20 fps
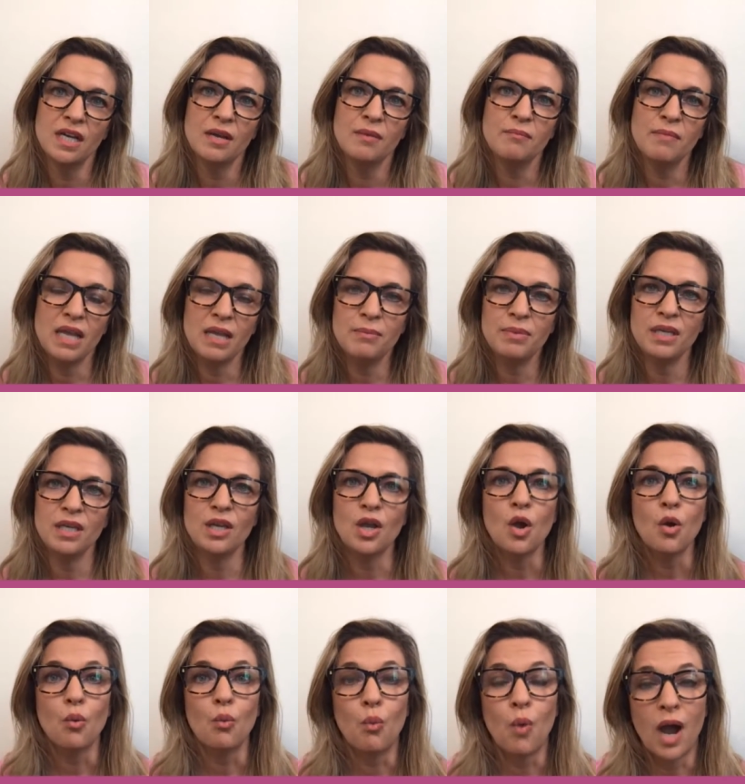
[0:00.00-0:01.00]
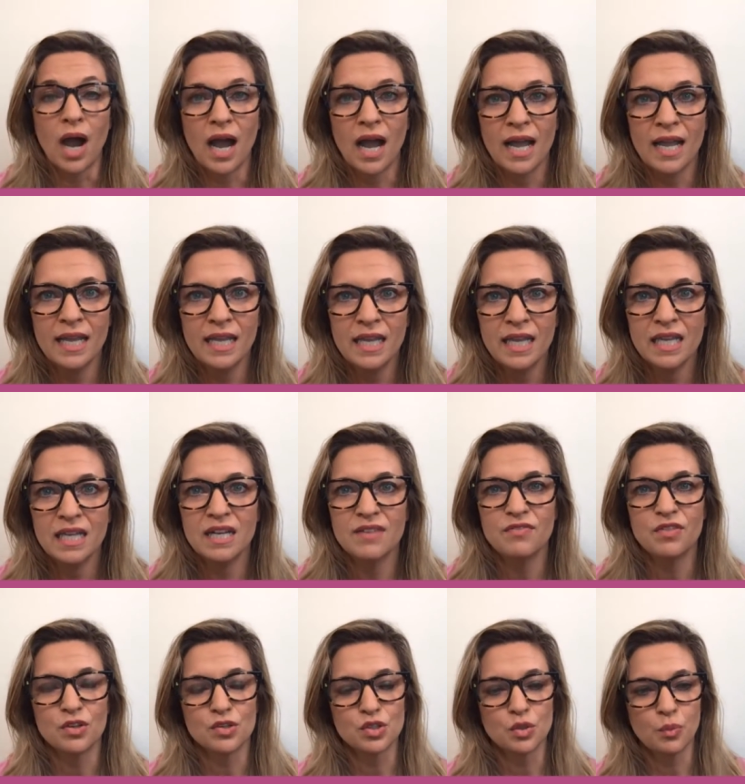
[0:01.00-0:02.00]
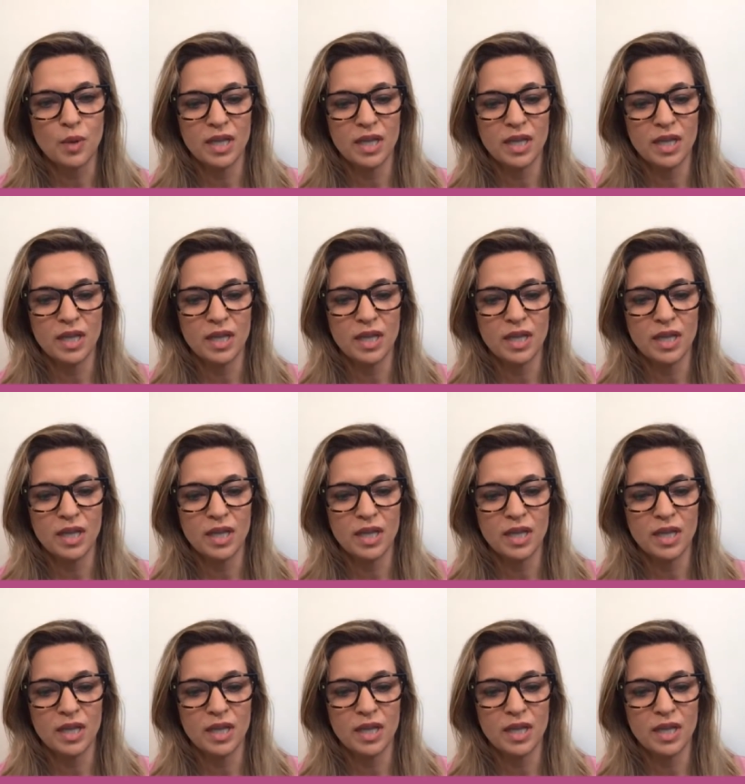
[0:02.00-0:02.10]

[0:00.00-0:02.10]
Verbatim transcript: maybe why and if there's a